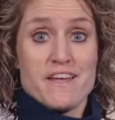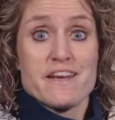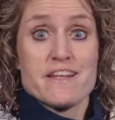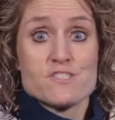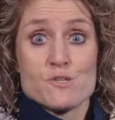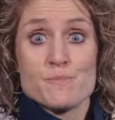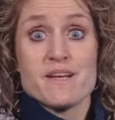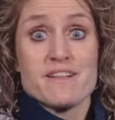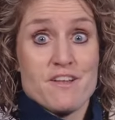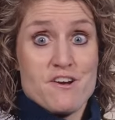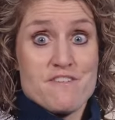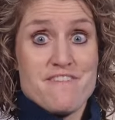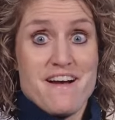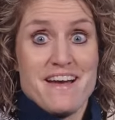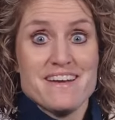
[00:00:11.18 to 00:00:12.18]
that needs to be
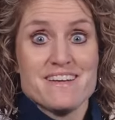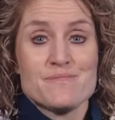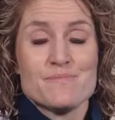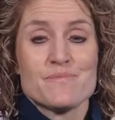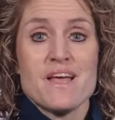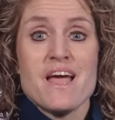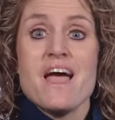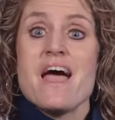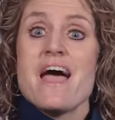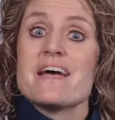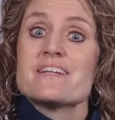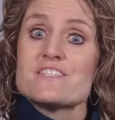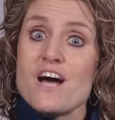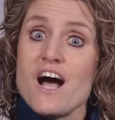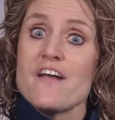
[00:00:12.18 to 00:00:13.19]
clarified,
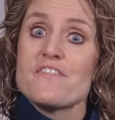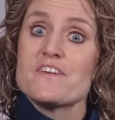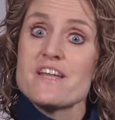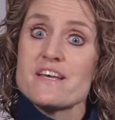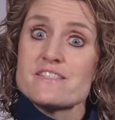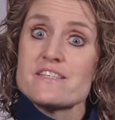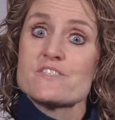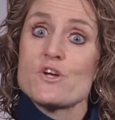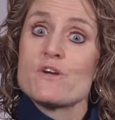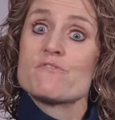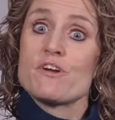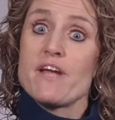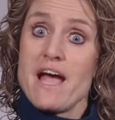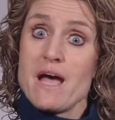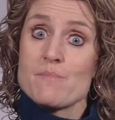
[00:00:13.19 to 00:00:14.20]
and taught the necessary
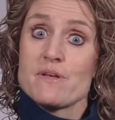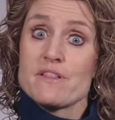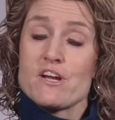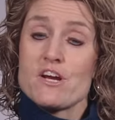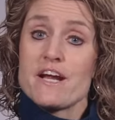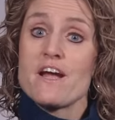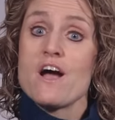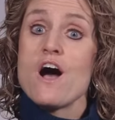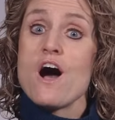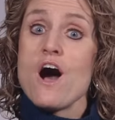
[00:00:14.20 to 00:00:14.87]
vocabulary,